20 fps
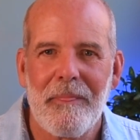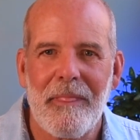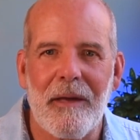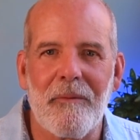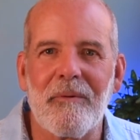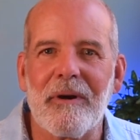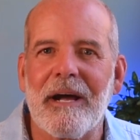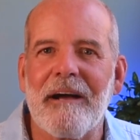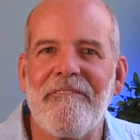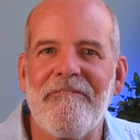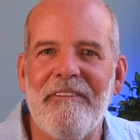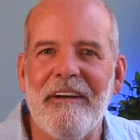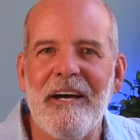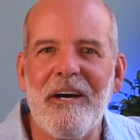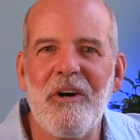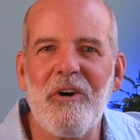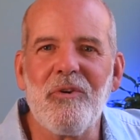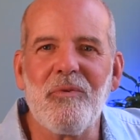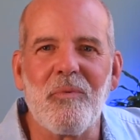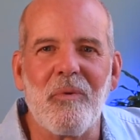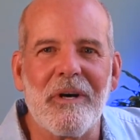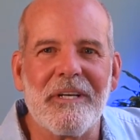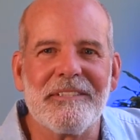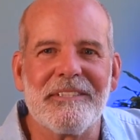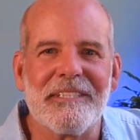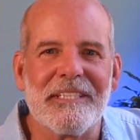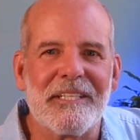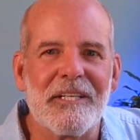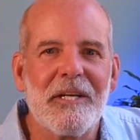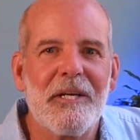And what I found
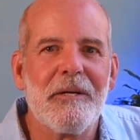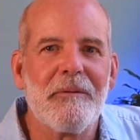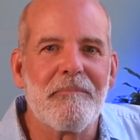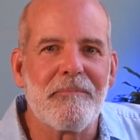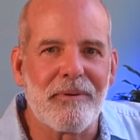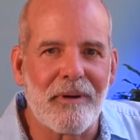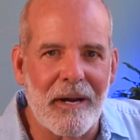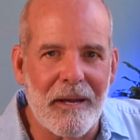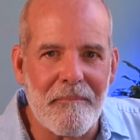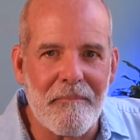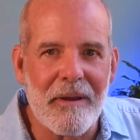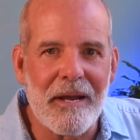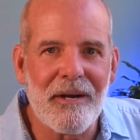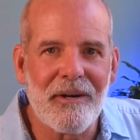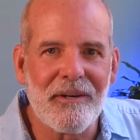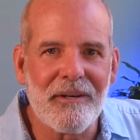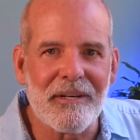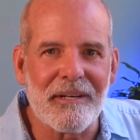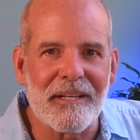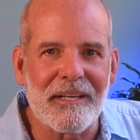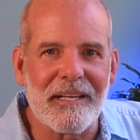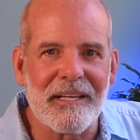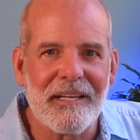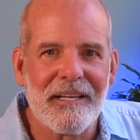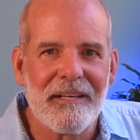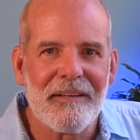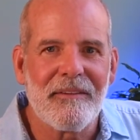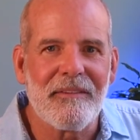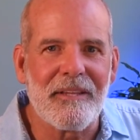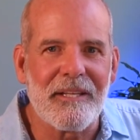was that primarily
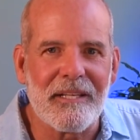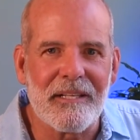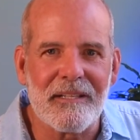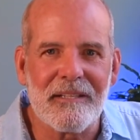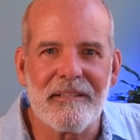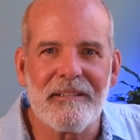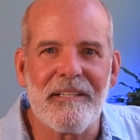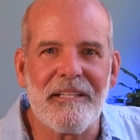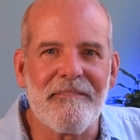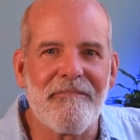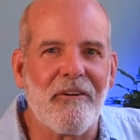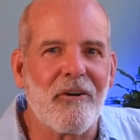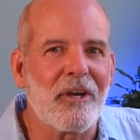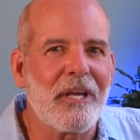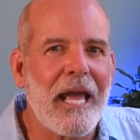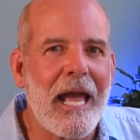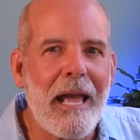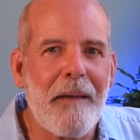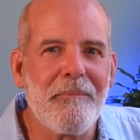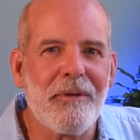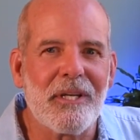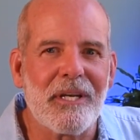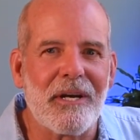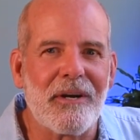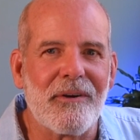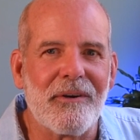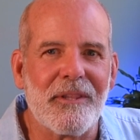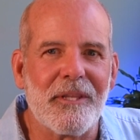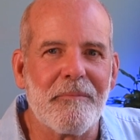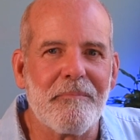the
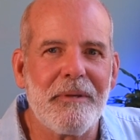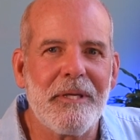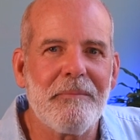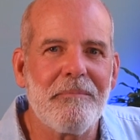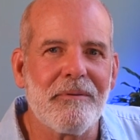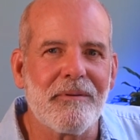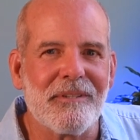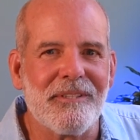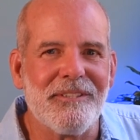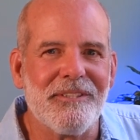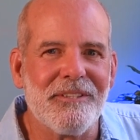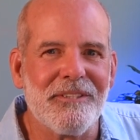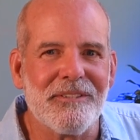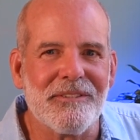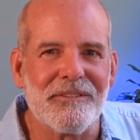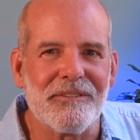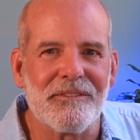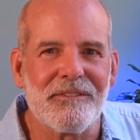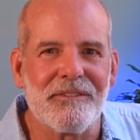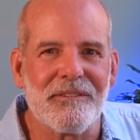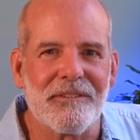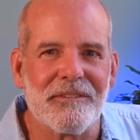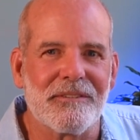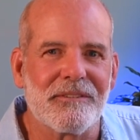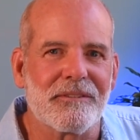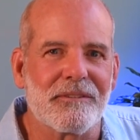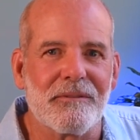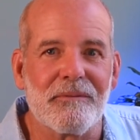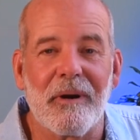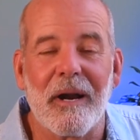vocabulary that people use to
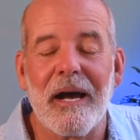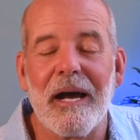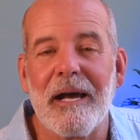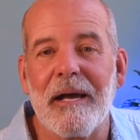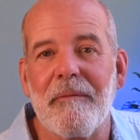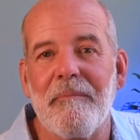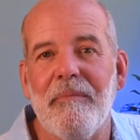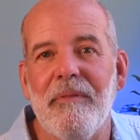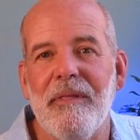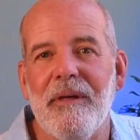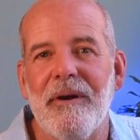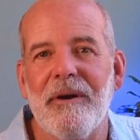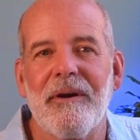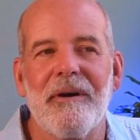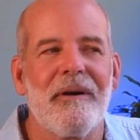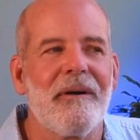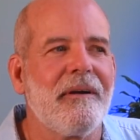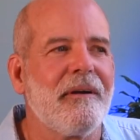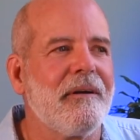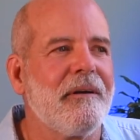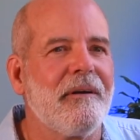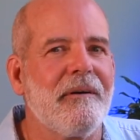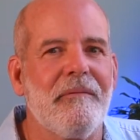describe their